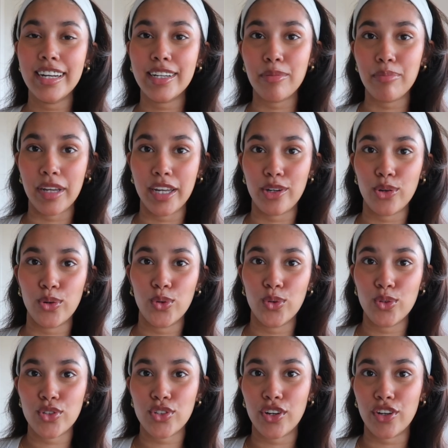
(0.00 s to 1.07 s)

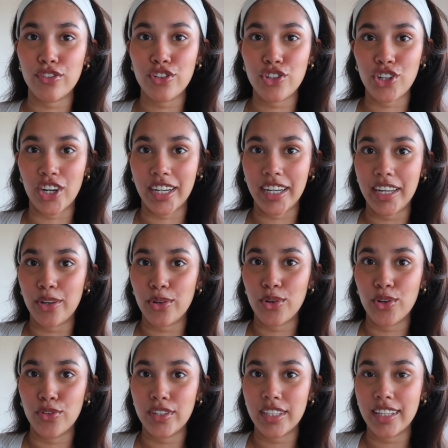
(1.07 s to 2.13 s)
tomato sort of chutney to go
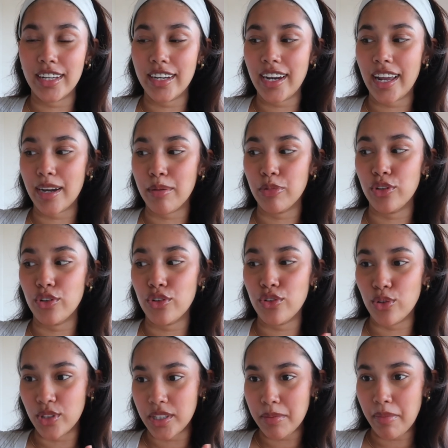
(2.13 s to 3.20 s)
with it. Like I'm going to
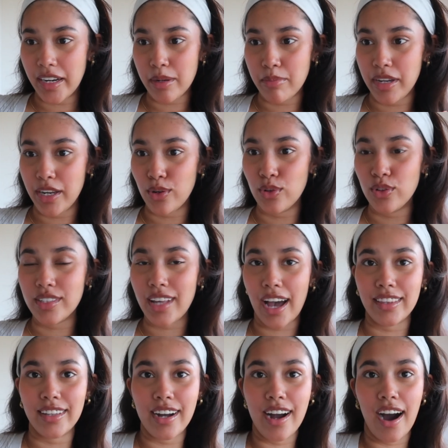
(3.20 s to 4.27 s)
roast my tomatoes,
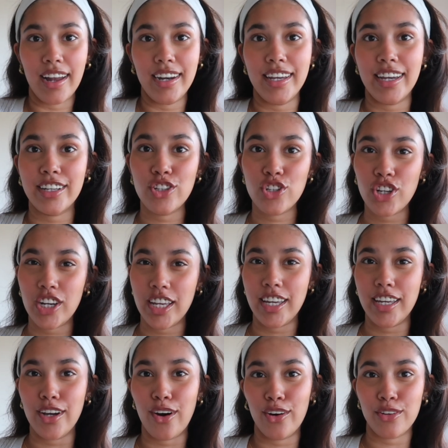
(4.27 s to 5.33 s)
add the garlic,
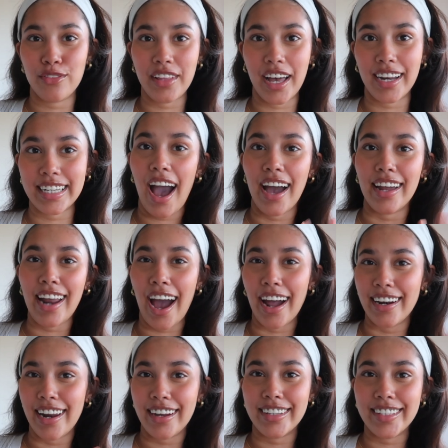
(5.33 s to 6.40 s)
chili, all of that, and
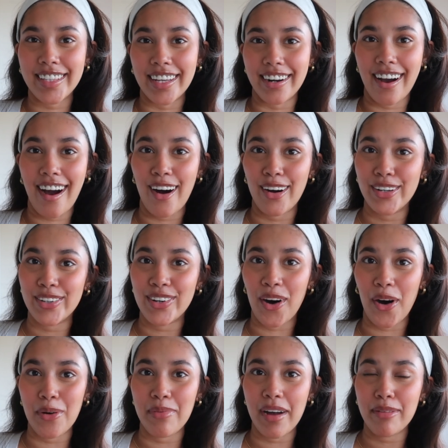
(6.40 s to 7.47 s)
add like a tadka on
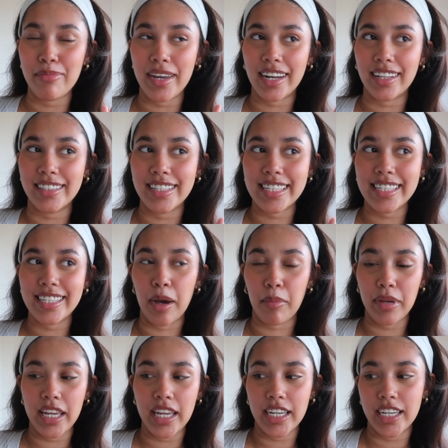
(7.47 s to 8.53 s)
top and make like this
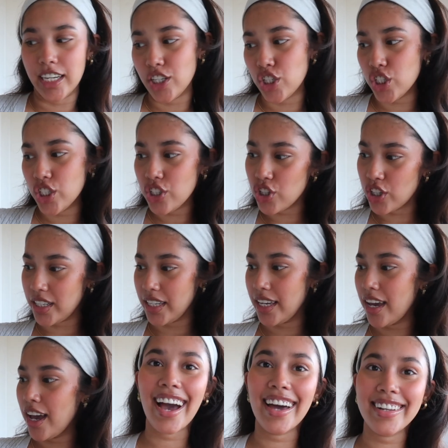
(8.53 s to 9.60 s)
yummy delicious chutney.
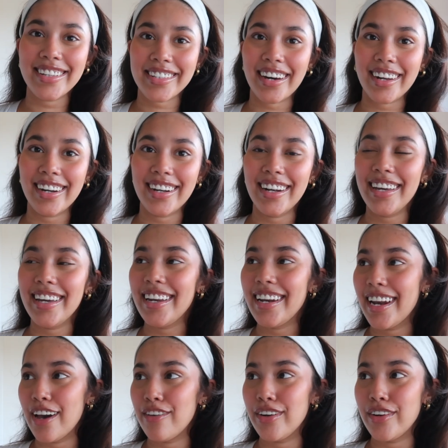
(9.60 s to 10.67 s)
And it's currently
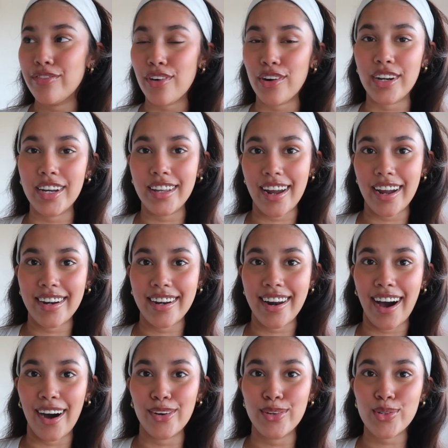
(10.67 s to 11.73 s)
11:40 right
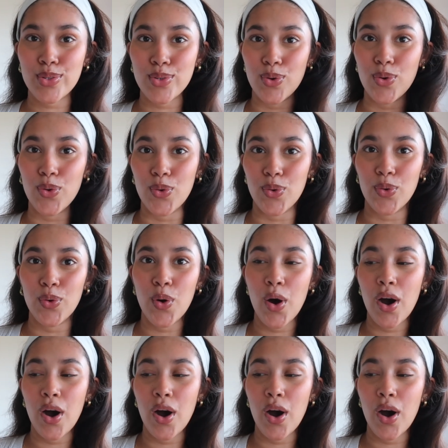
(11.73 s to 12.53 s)
now, so